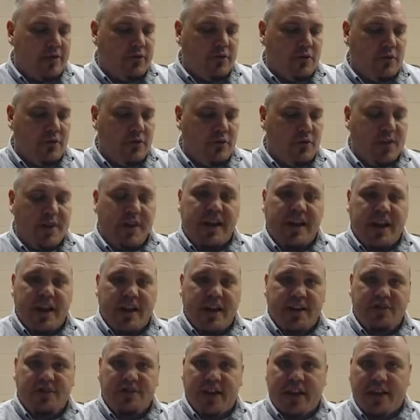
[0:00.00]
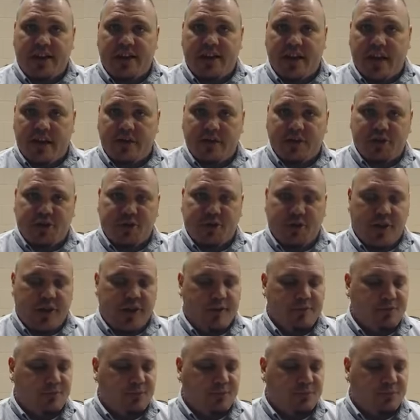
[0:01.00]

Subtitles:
to engage in idolatry